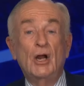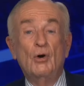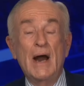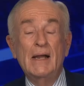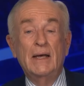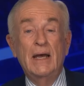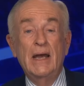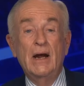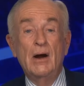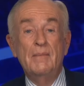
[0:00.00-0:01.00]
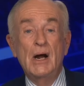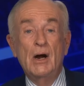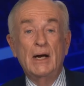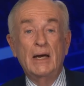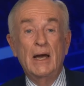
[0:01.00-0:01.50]
O'Reilly here.
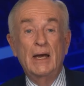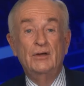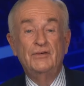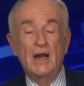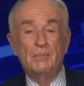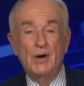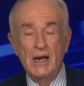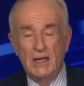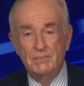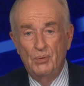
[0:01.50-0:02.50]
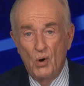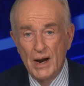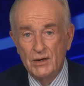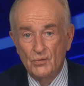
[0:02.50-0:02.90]
America is at a breaking point.